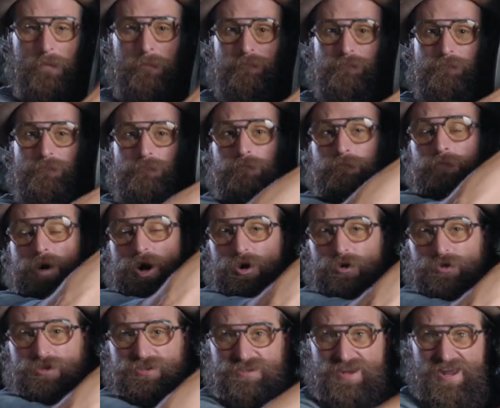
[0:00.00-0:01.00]
on
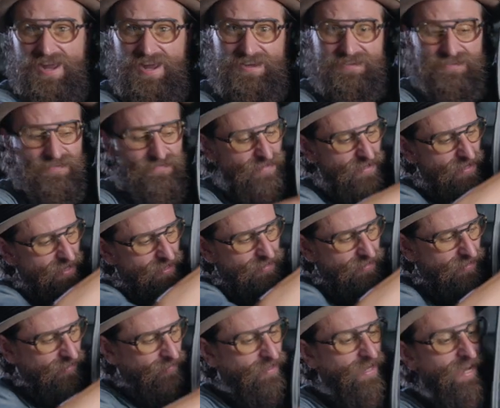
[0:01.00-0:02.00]
both sides of
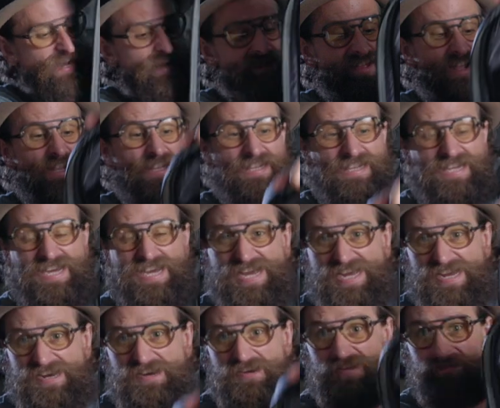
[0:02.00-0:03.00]
this, okay? The
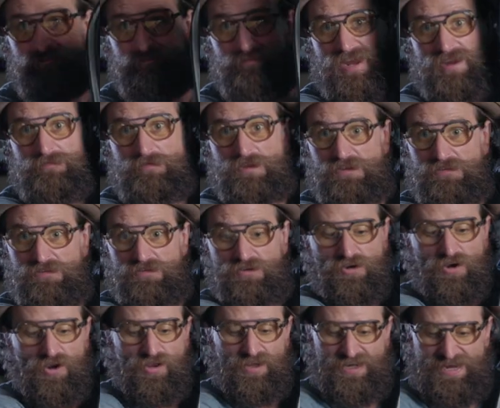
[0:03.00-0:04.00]
lid, maybe you
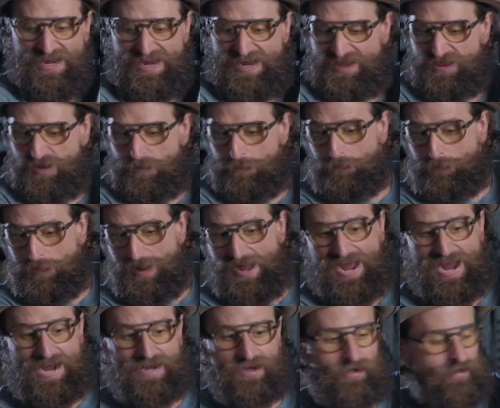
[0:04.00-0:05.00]
call it, and the
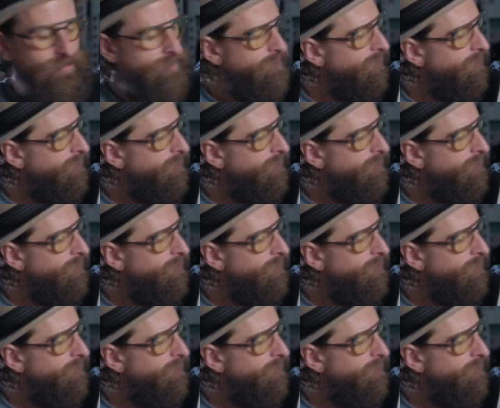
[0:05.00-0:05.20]
back